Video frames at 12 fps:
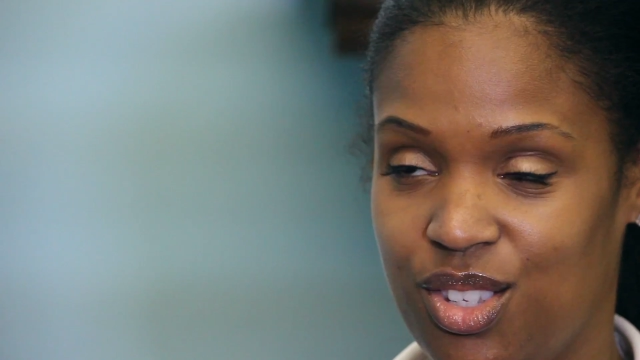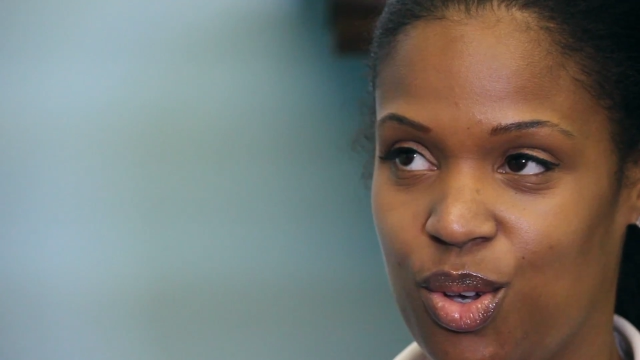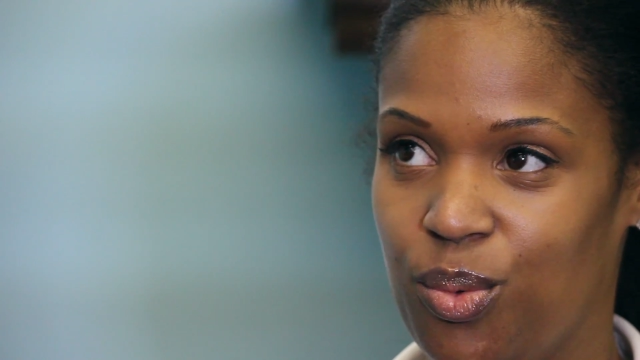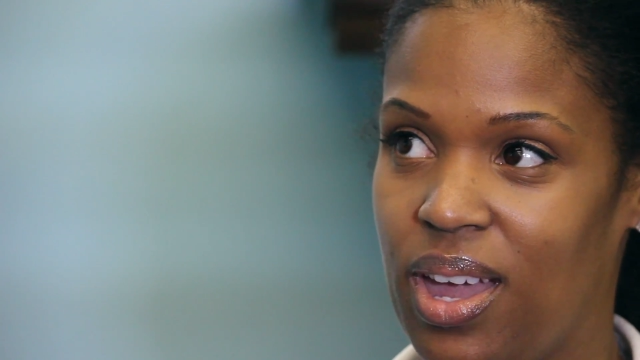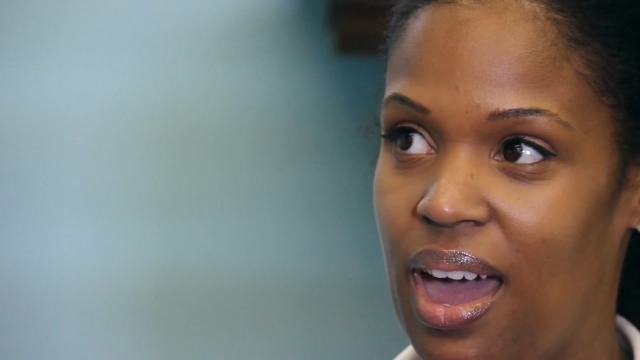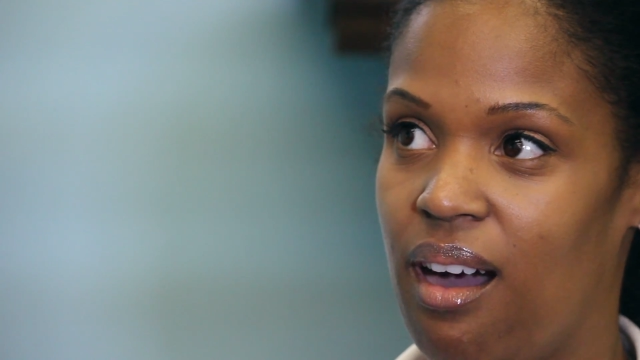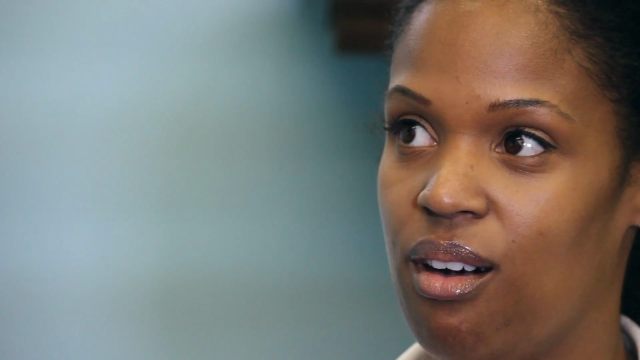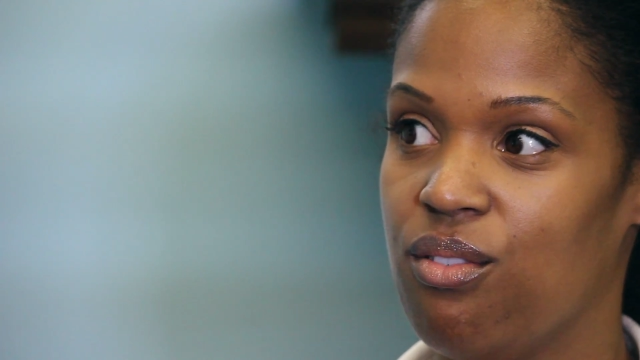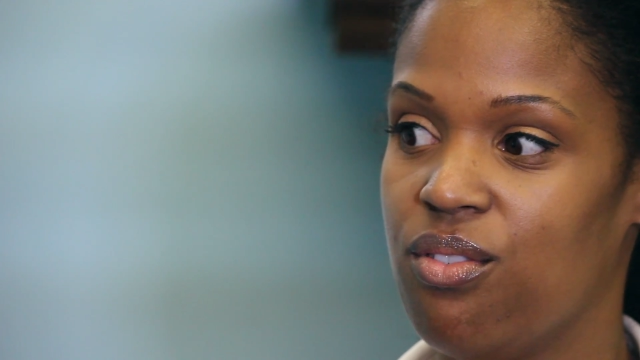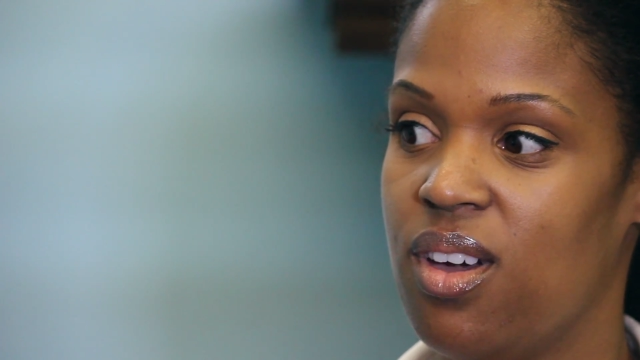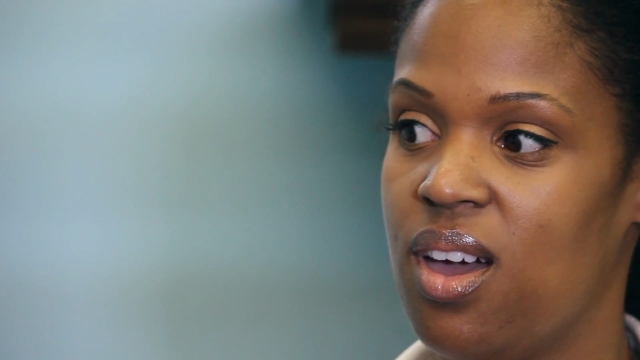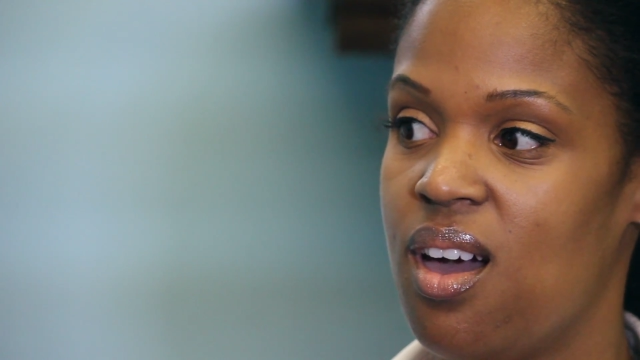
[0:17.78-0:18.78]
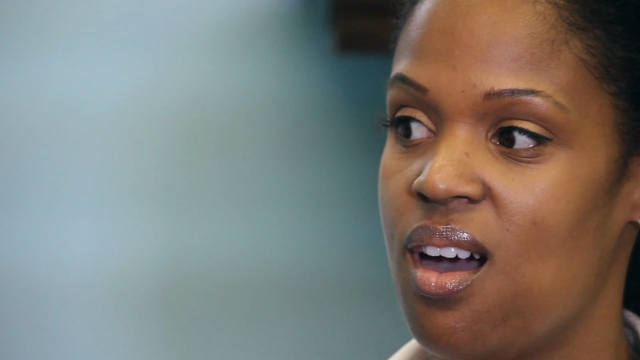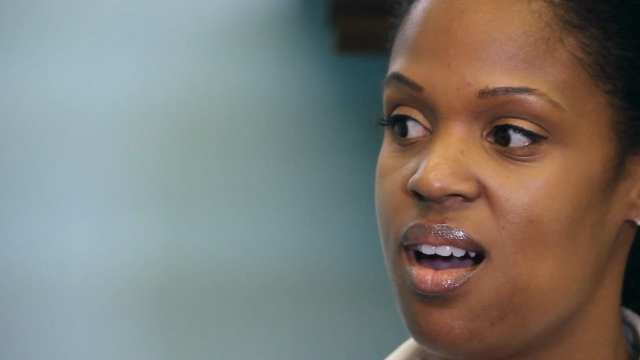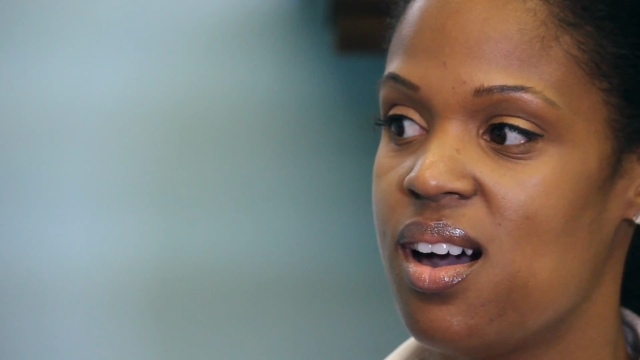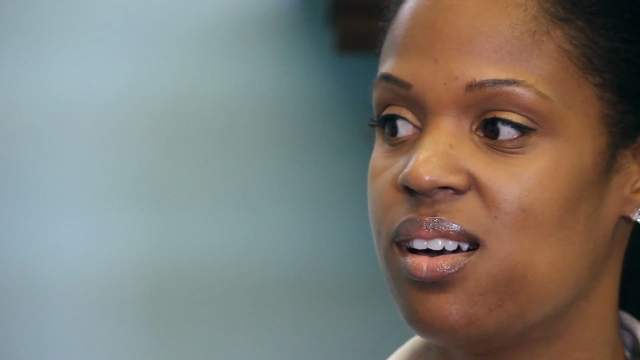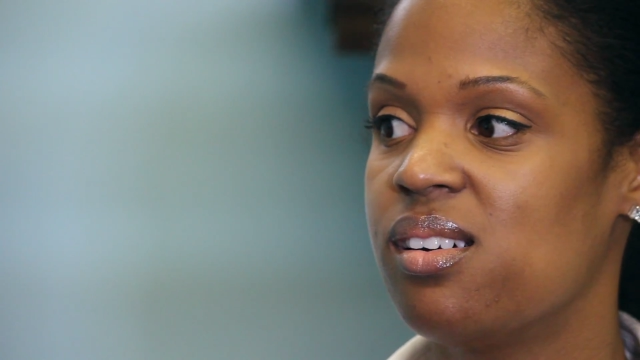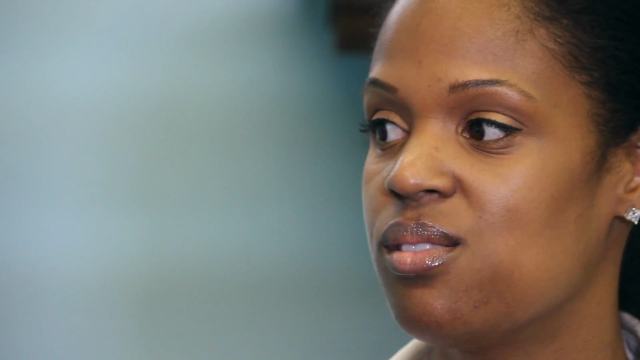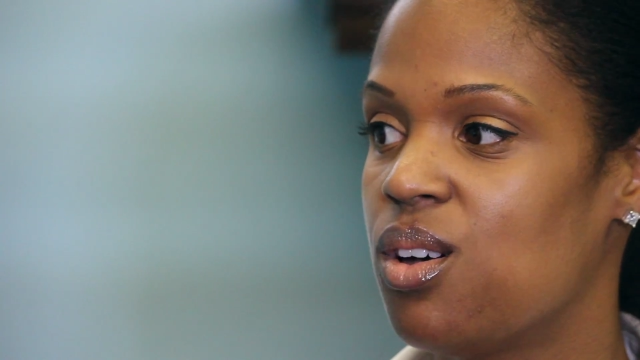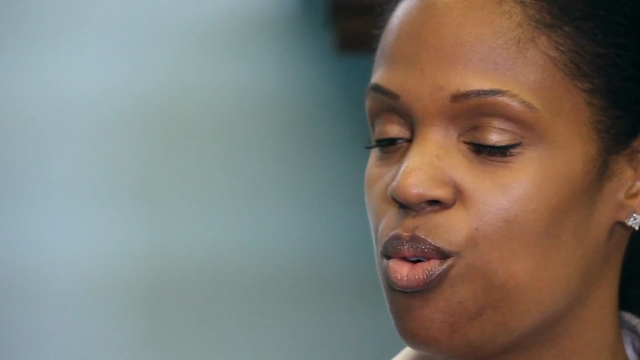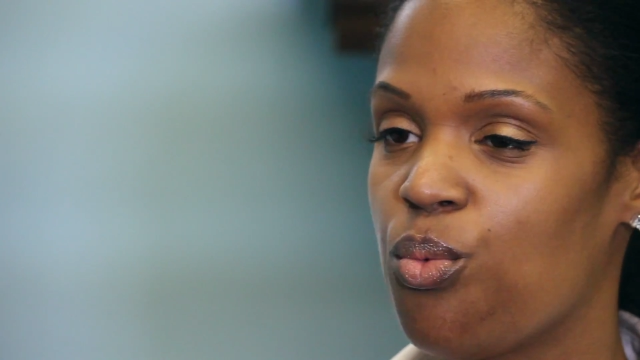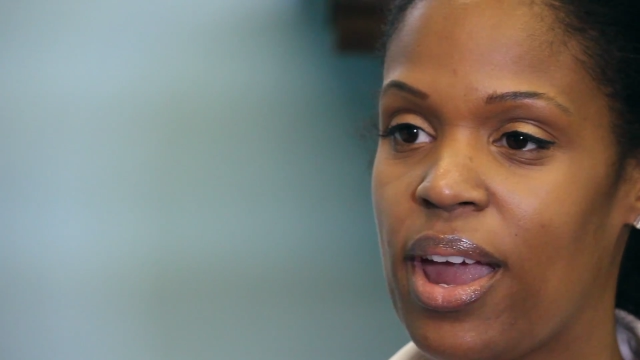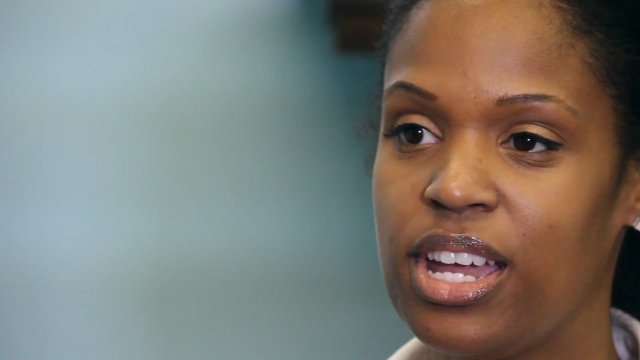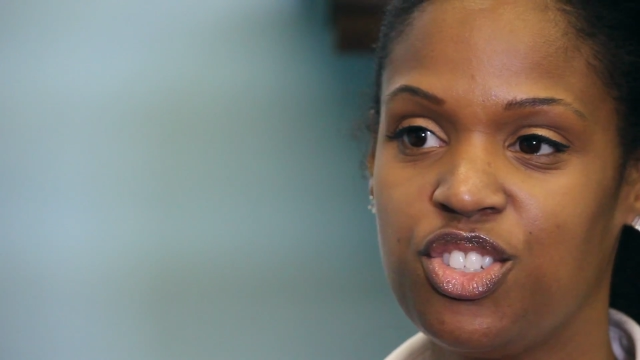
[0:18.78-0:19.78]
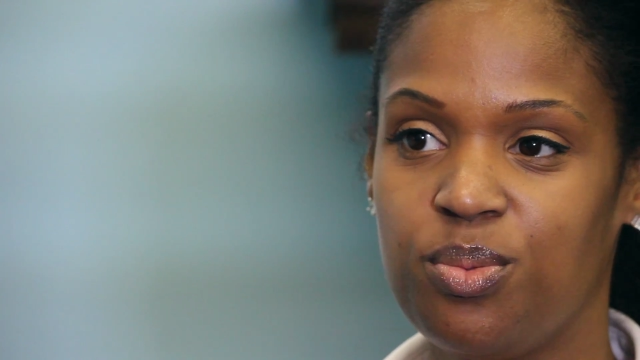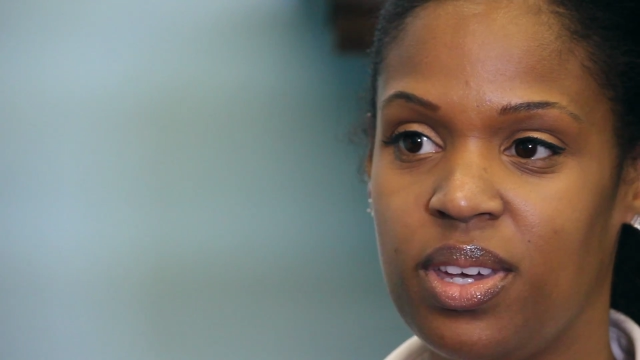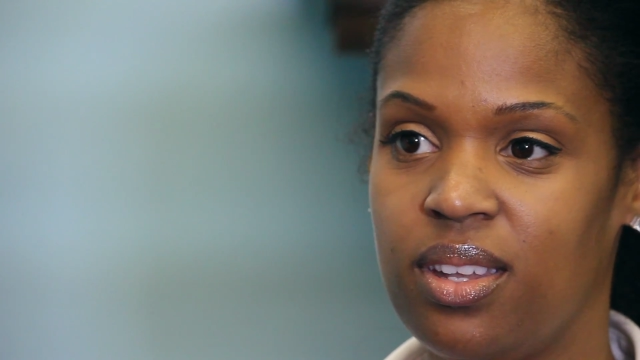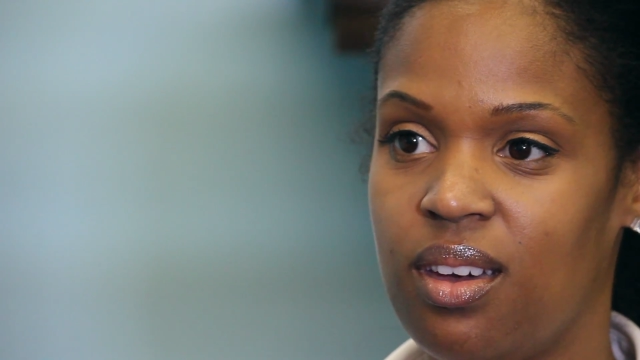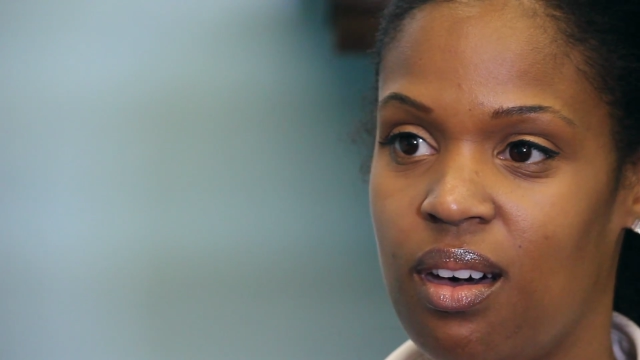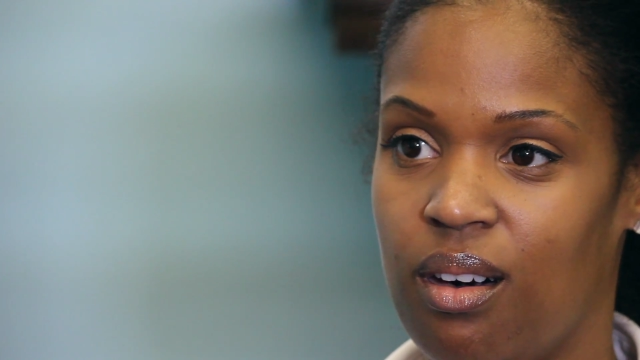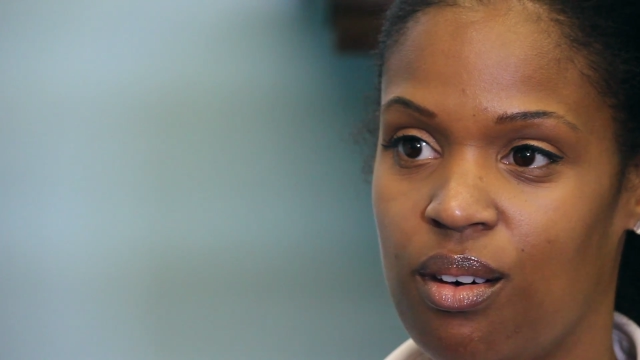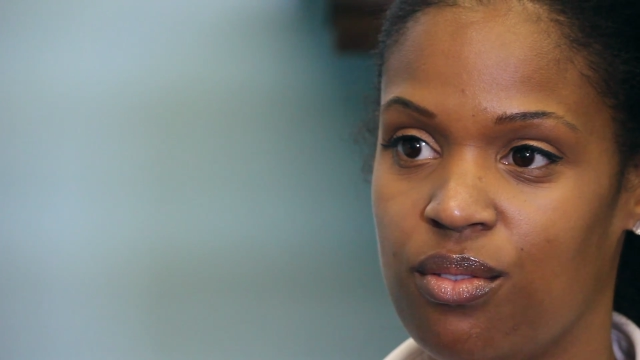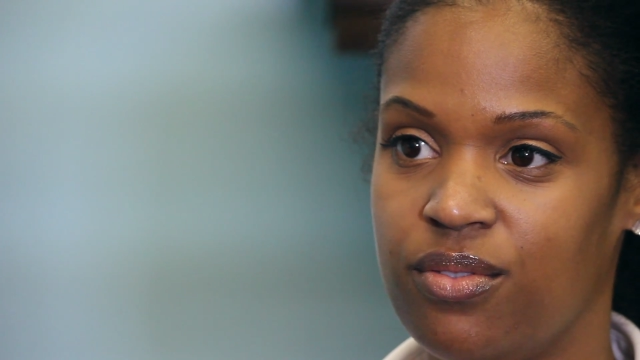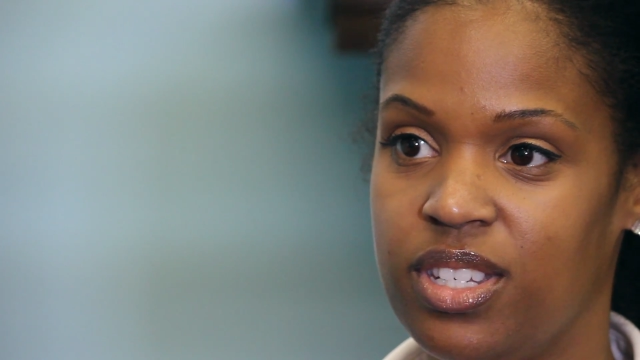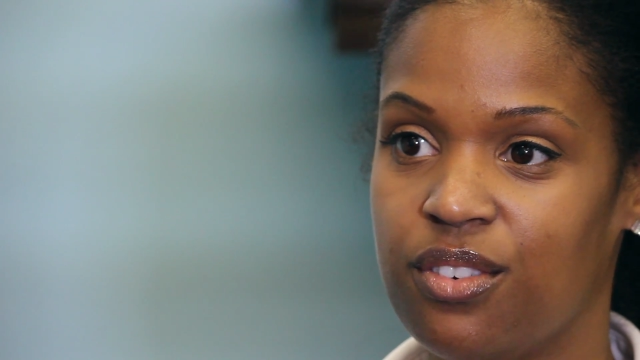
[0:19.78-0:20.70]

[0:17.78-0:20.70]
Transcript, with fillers: So we have an arrangement of